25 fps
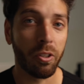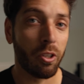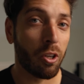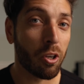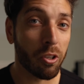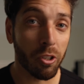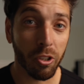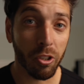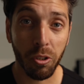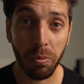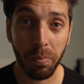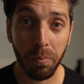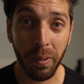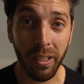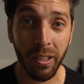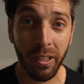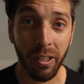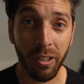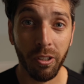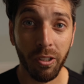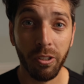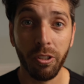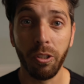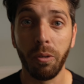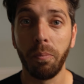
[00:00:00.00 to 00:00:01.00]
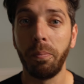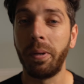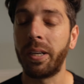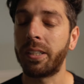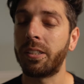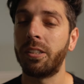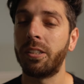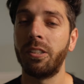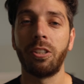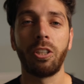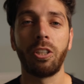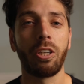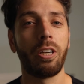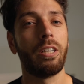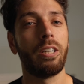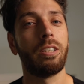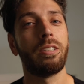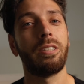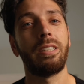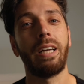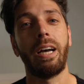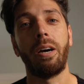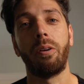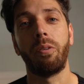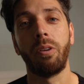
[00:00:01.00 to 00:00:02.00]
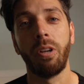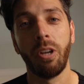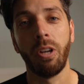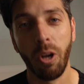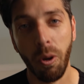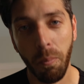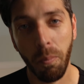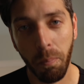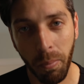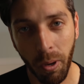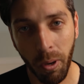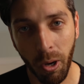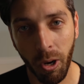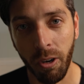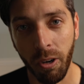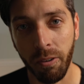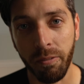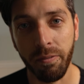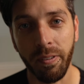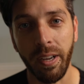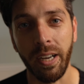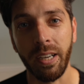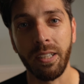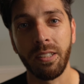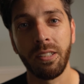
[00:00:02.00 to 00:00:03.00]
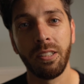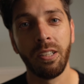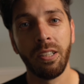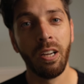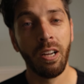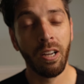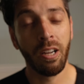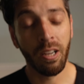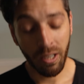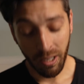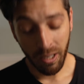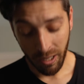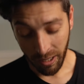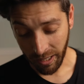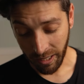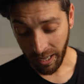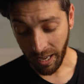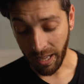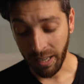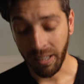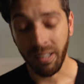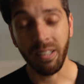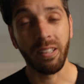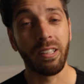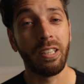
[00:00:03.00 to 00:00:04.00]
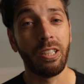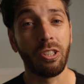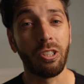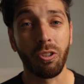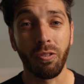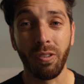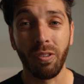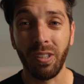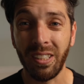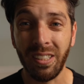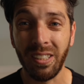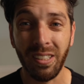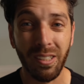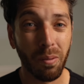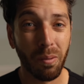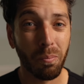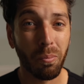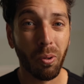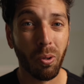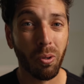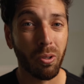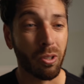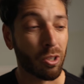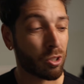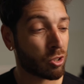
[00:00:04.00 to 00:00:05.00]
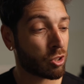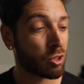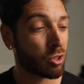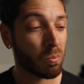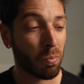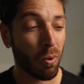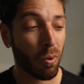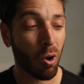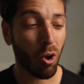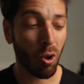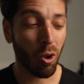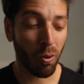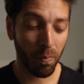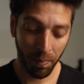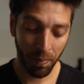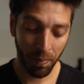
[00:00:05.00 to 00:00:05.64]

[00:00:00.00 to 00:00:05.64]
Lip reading: you know your speaker, your mixes are gonna sound perfect. Again, these are really simple. They're small.